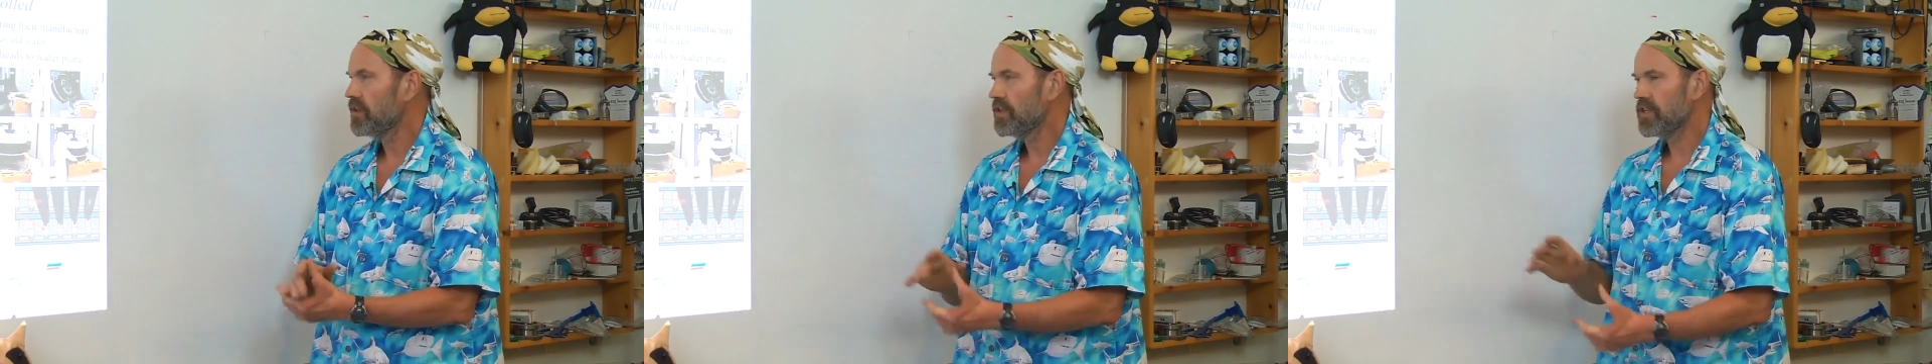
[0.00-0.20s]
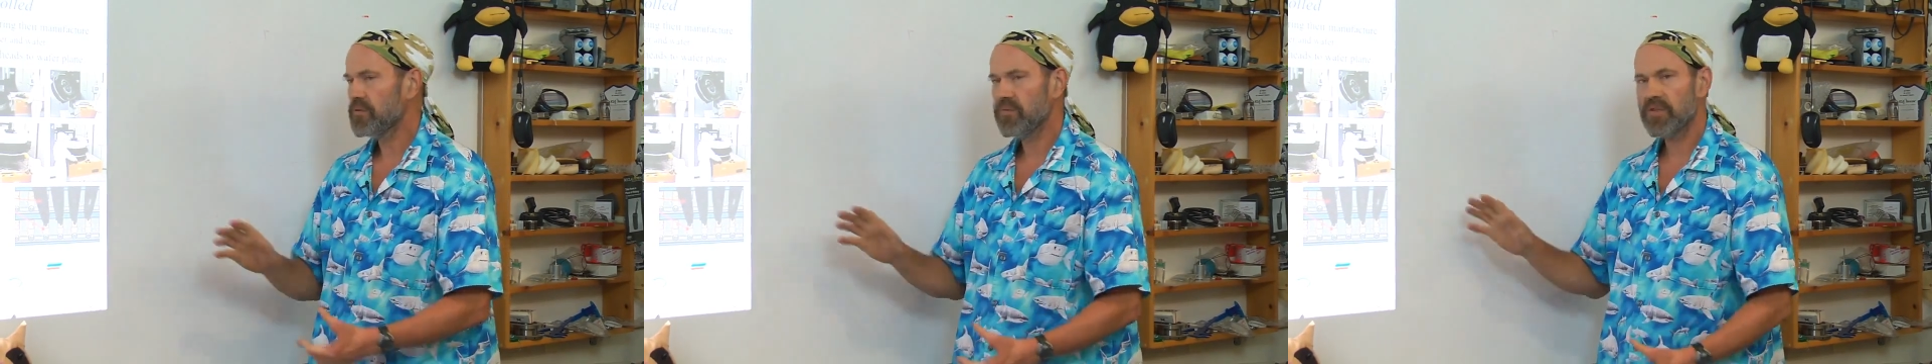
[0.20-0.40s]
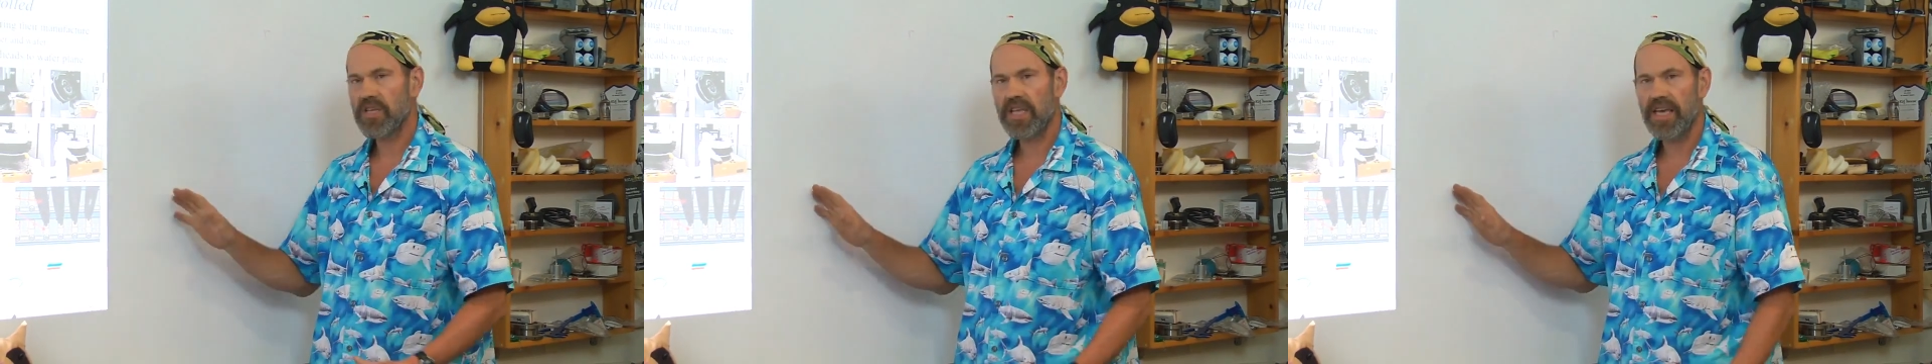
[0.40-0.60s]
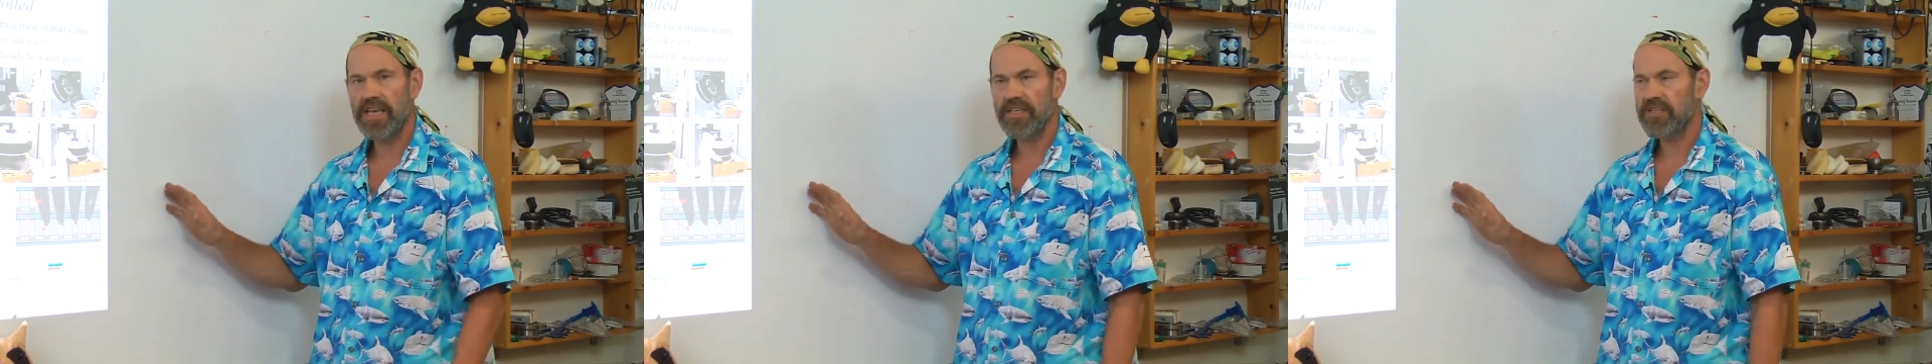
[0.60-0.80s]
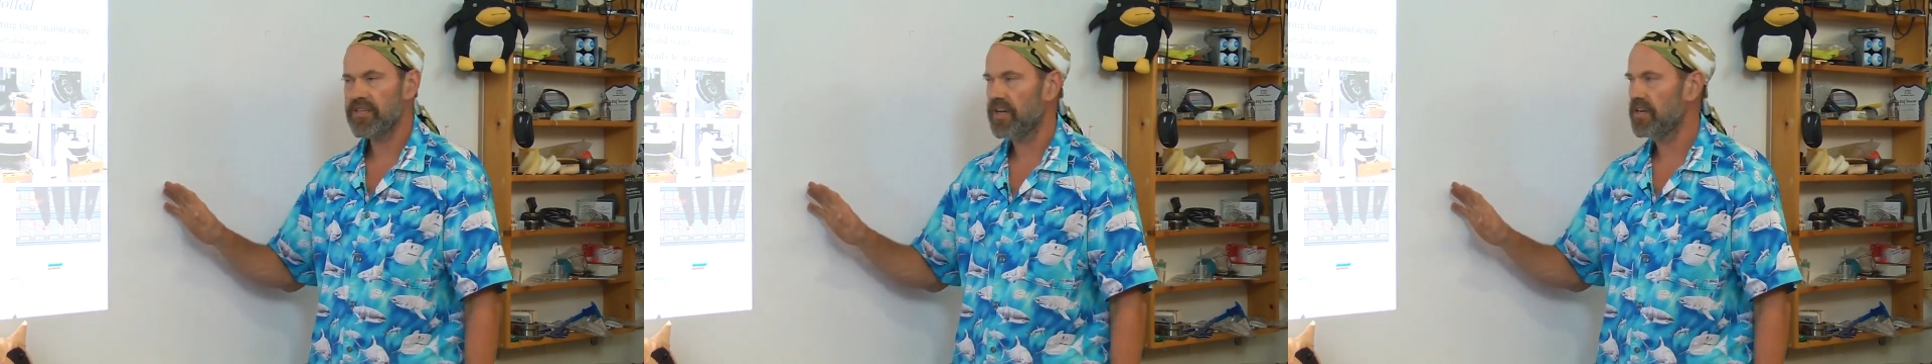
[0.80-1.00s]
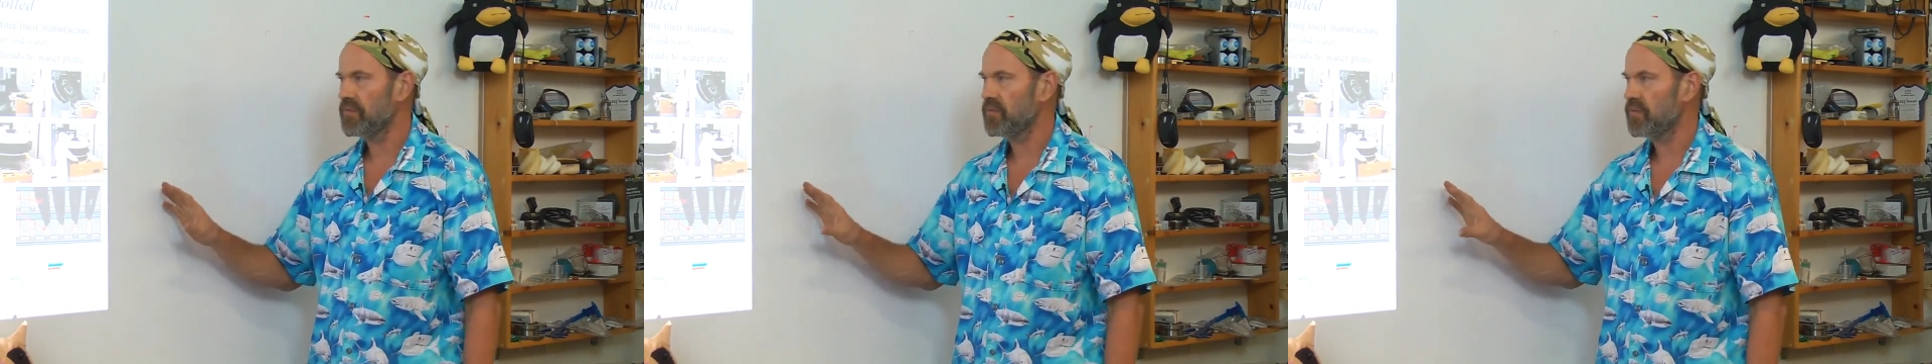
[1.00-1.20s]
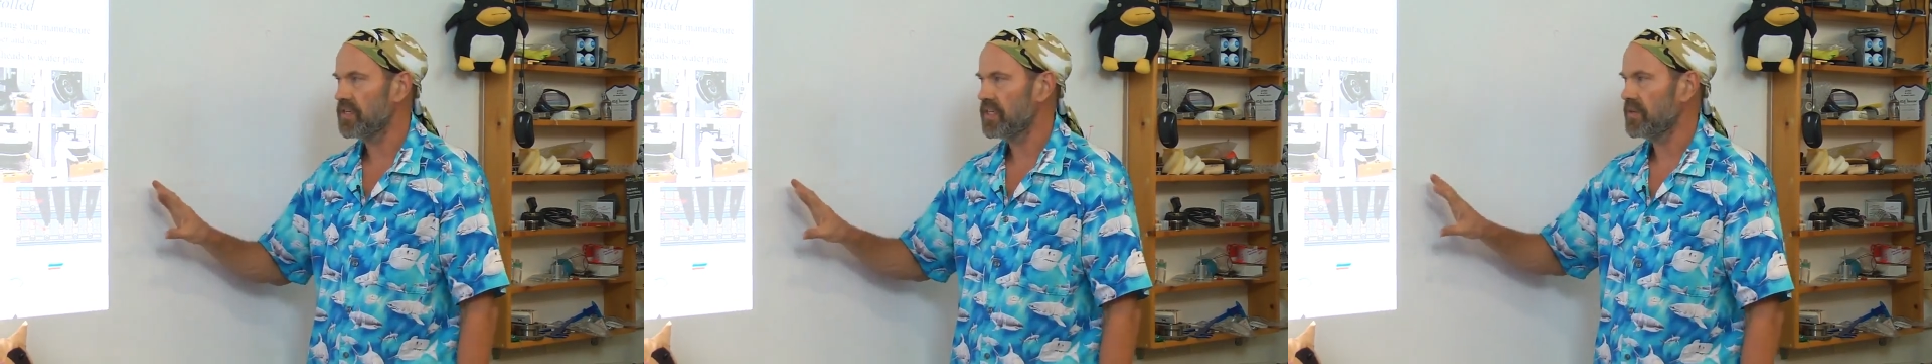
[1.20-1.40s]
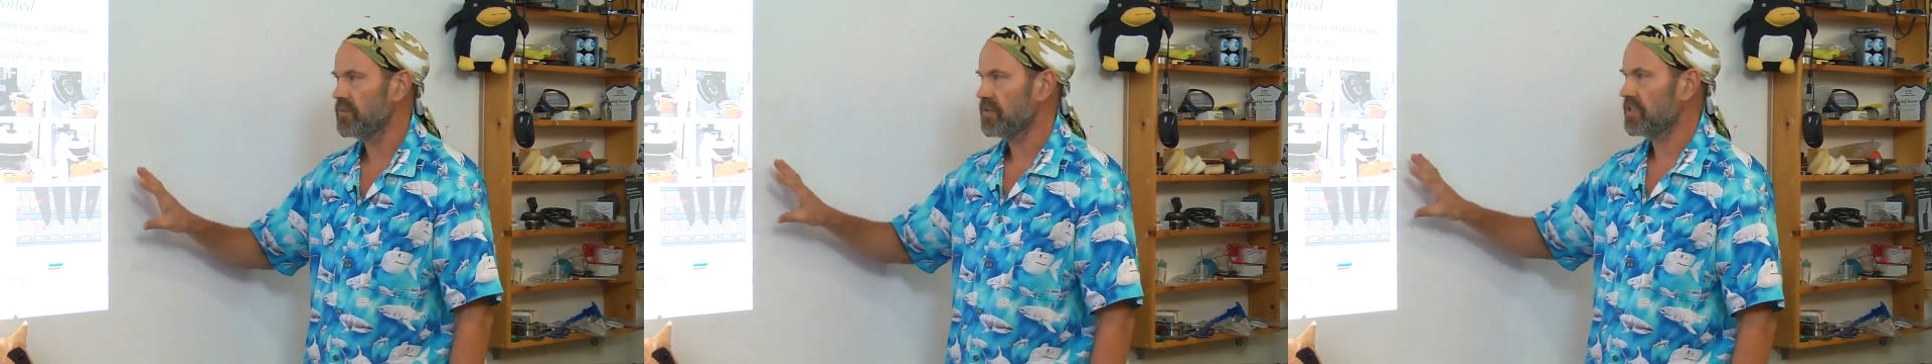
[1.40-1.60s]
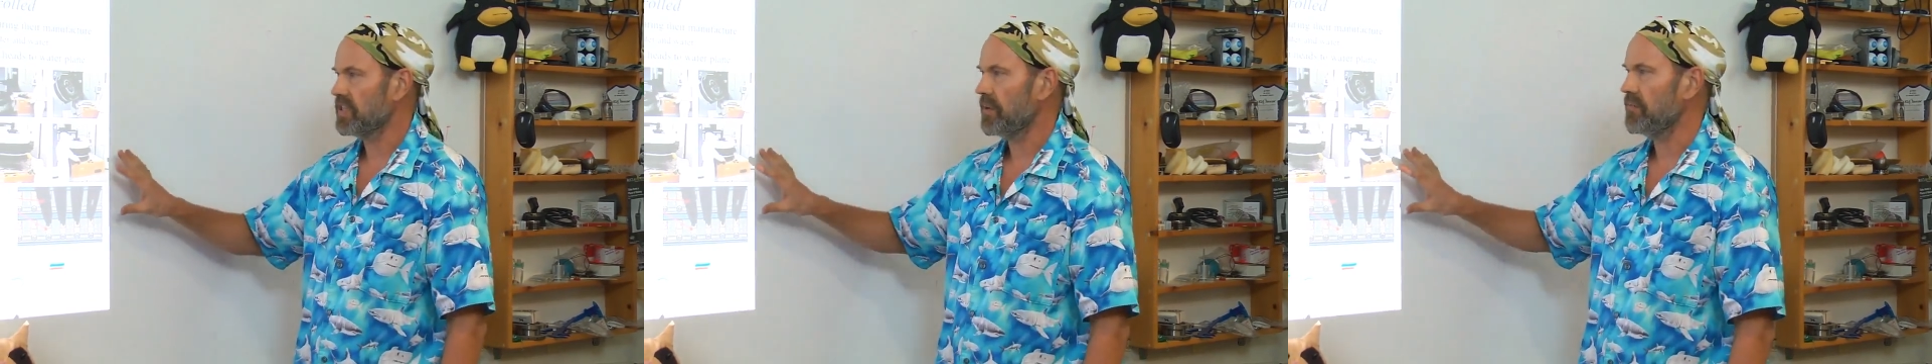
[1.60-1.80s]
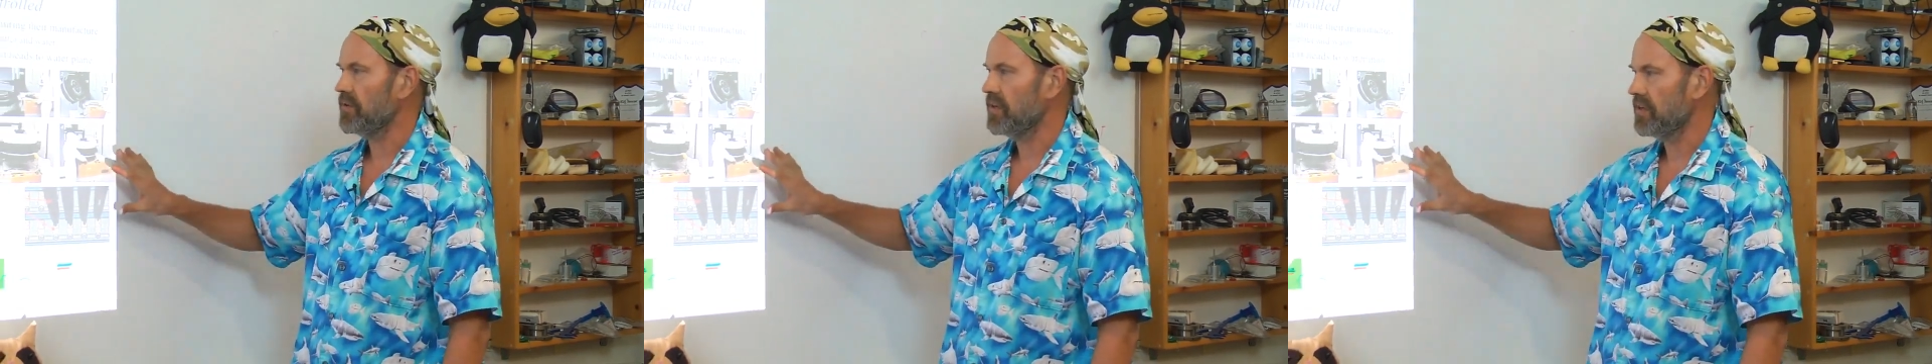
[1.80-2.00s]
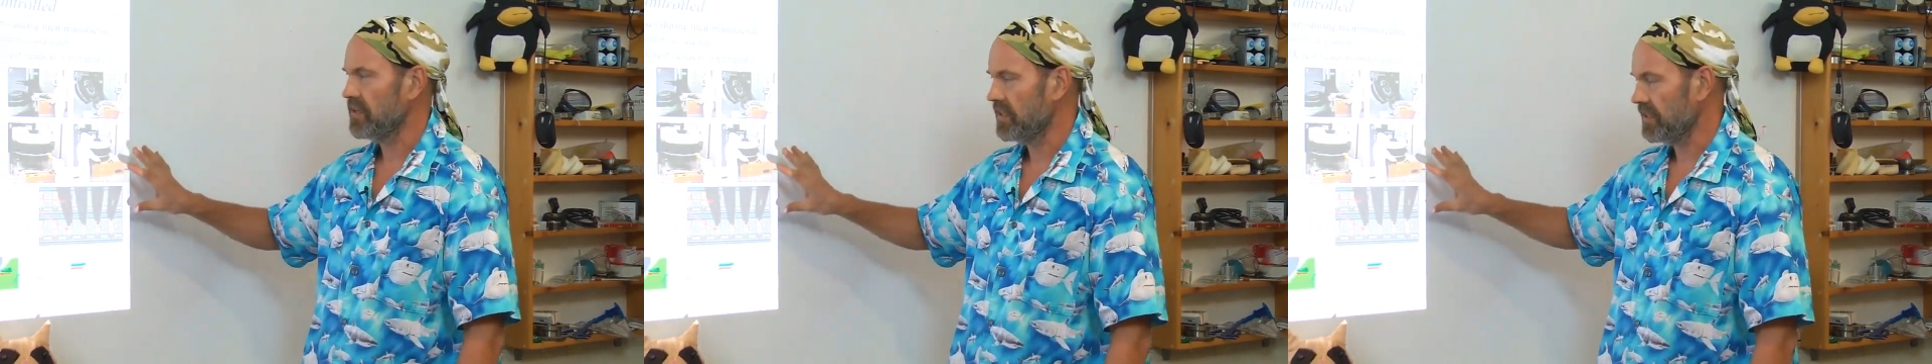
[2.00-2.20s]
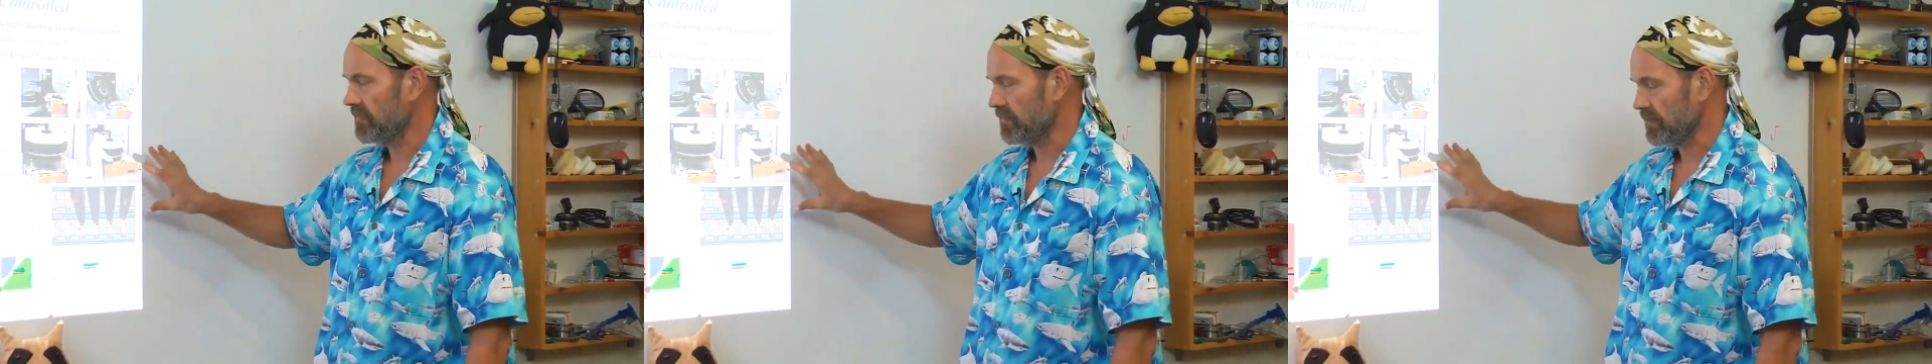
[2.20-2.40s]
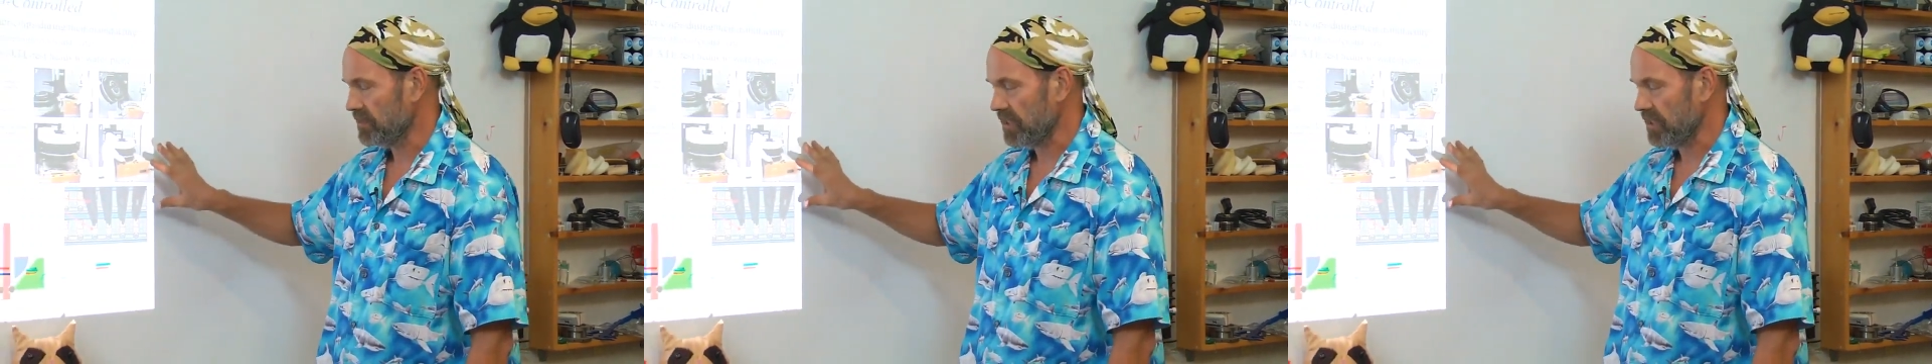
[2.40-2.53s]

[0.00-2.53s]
This was the case we did with for